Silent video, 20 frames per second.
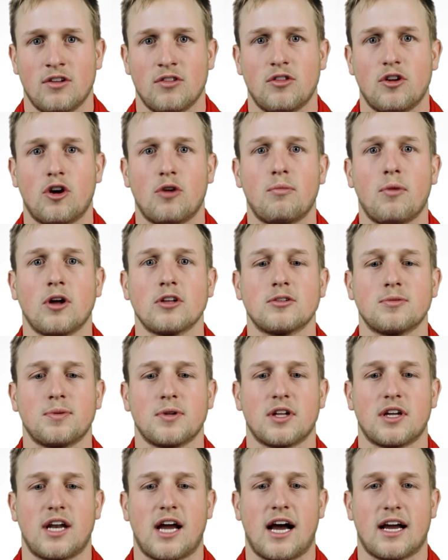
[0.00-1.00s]
There are
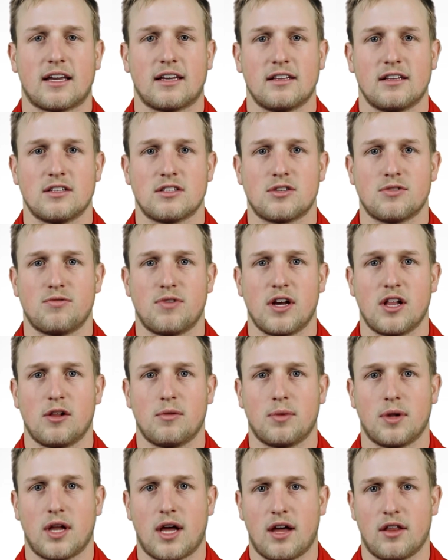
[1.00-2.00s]
multiple inoculants
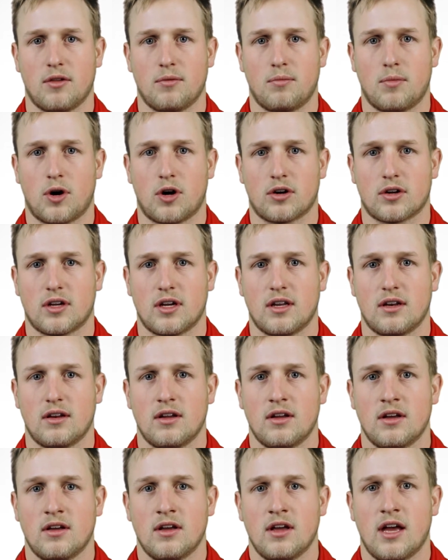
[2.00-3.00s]
available on the market,
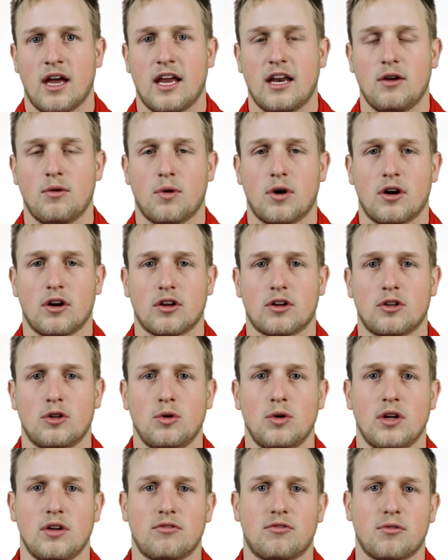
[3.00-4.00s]
anywhere
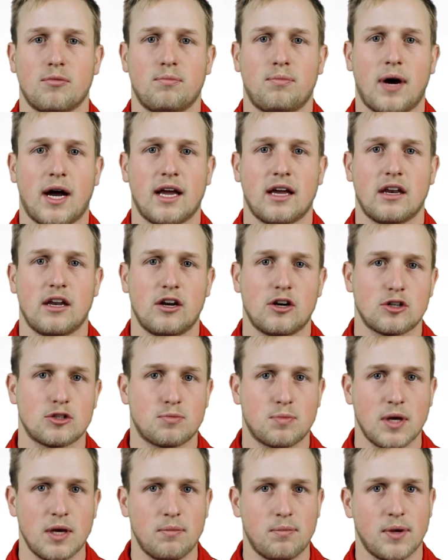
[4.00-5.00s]
including from Pioneer's
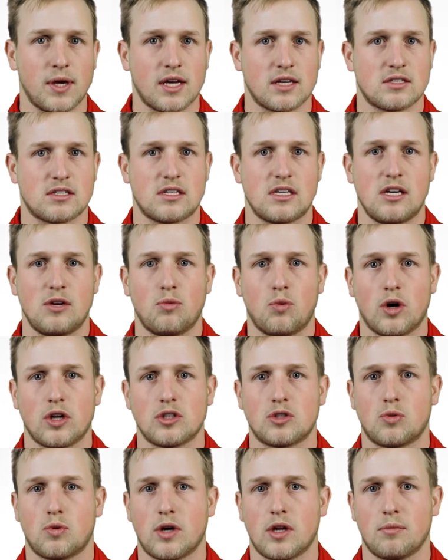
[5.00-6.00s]
PPST
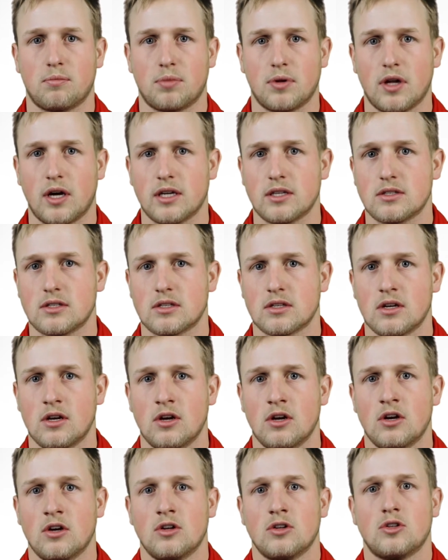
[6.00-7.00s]
120 Plus
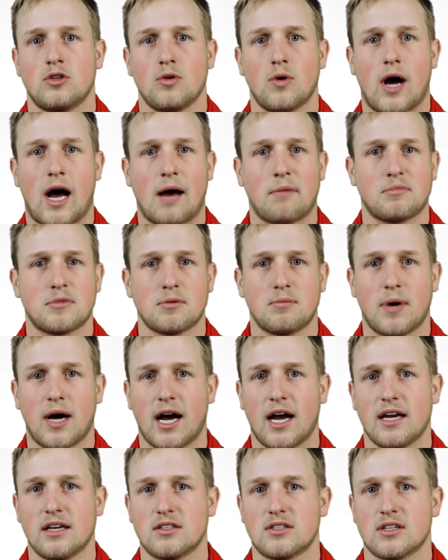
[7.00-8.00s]
to
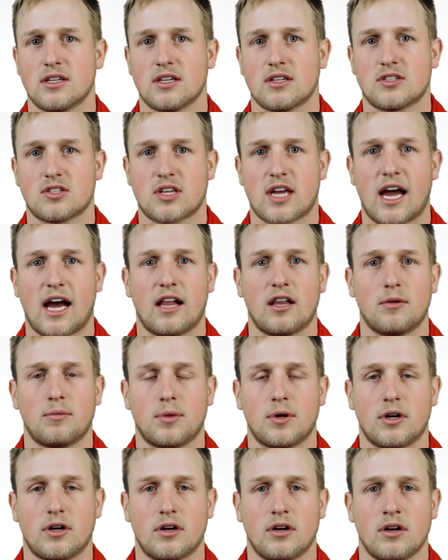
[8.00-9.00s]
Optimize,
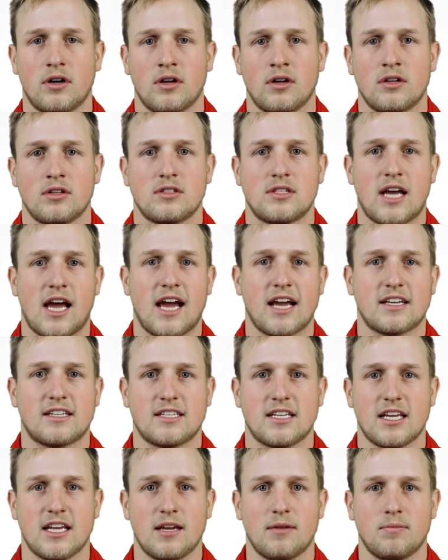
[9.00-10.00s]
Excalibur, Tag
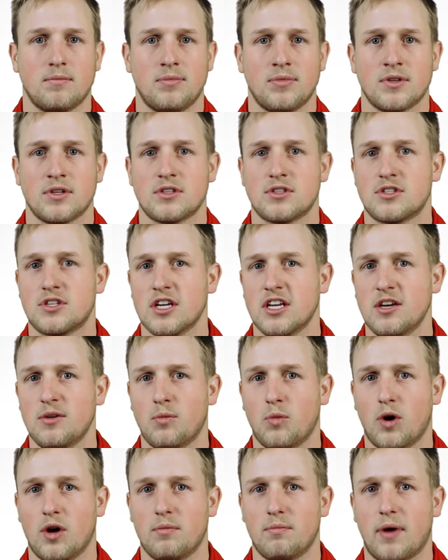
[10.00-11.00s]
Team,
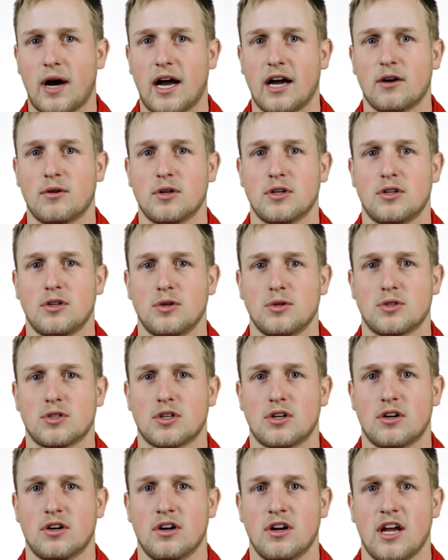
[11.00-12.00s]
Signum 1
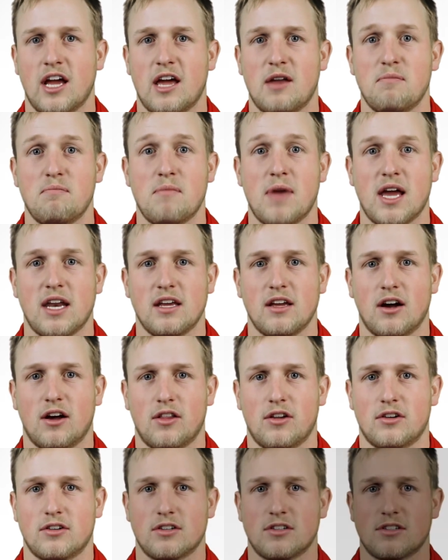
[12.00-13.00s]
Bioinducer, and many
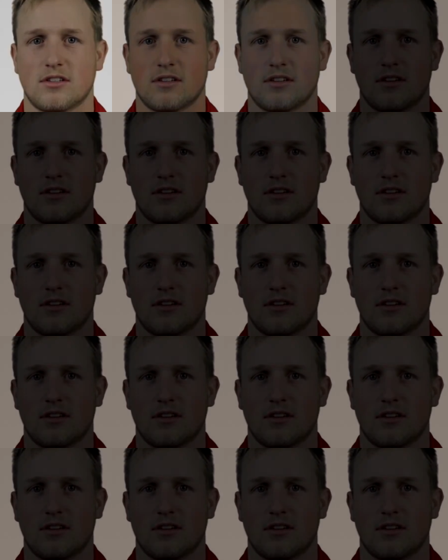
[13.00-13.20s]
others.